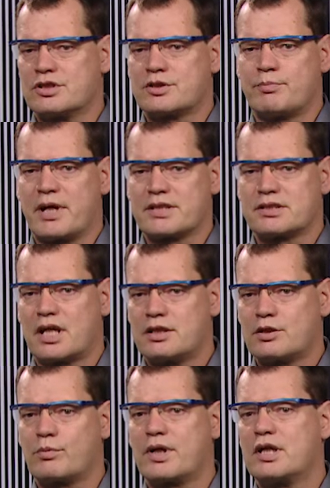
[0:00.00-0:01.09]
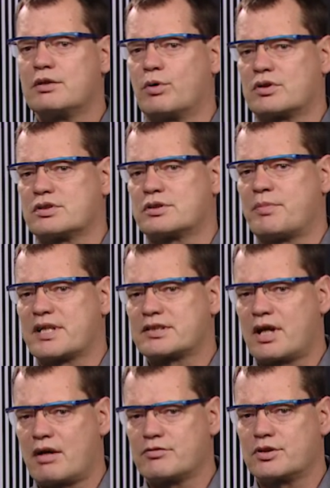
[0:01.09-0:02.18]
the best data rate, what is the best
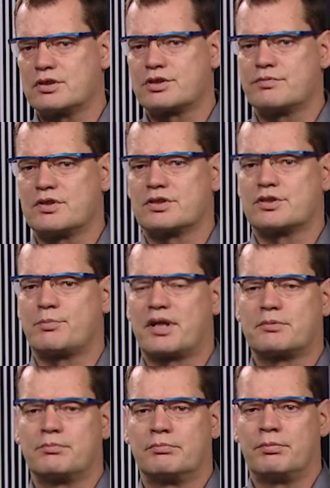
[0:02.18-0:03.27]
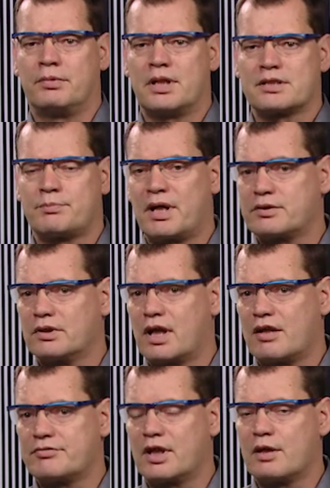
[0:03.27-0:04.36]
coverage, which is the best battery
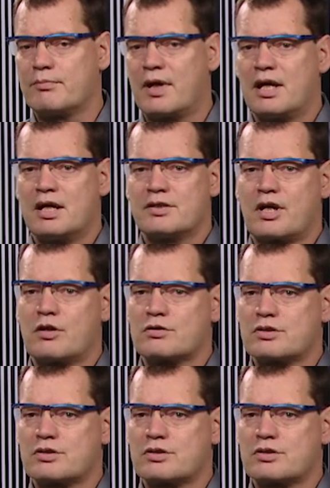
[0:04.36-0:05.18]
lifetime. There are also